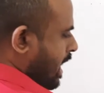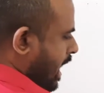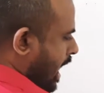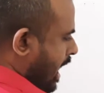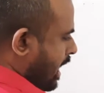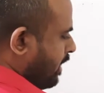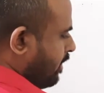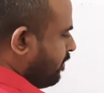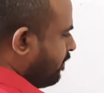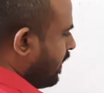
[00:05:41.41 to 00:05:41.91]

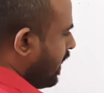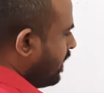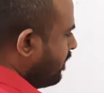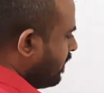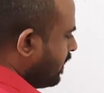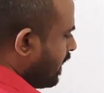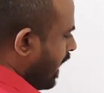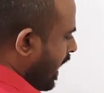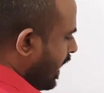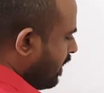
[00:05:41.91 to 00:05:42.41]
And
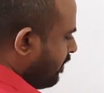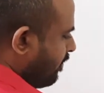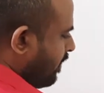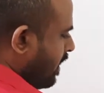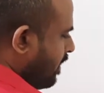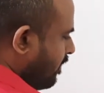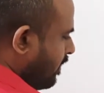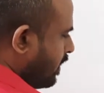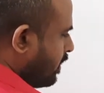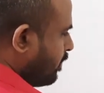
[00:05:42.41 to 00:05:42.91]

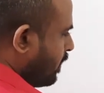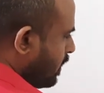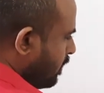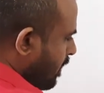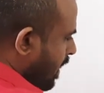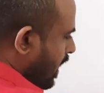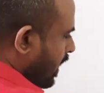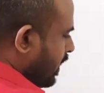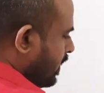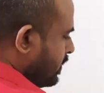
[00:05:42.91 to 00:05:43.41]
unfavorable
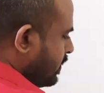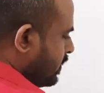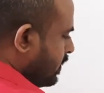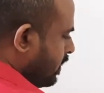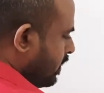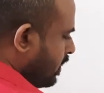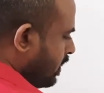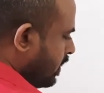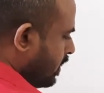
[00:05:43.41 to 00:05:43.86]
balance